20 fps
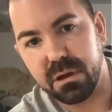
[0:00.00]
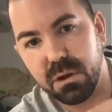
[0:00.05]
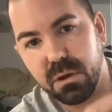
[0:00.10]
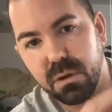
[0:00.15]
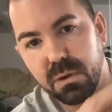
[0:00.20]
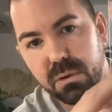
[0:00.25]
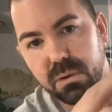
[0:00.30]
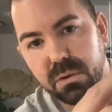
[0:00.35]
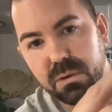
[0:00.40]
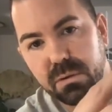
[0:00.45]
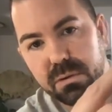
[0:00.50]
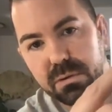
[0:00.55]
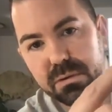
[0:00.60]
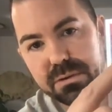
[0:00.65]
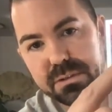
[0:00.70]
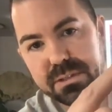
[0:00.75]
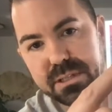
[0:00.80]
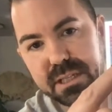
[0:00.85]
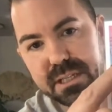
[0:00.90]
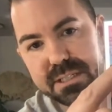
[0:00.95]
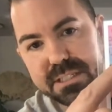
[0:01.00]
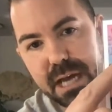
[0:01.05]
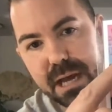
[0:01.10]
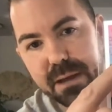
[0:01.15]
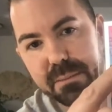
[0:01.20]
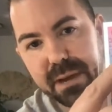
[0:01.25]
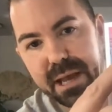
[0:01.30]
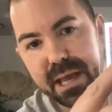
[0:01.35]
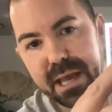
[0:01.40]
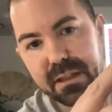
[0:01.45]
holes in the
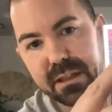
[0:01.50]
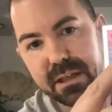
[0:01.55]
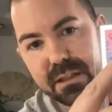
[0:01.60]
top of my head.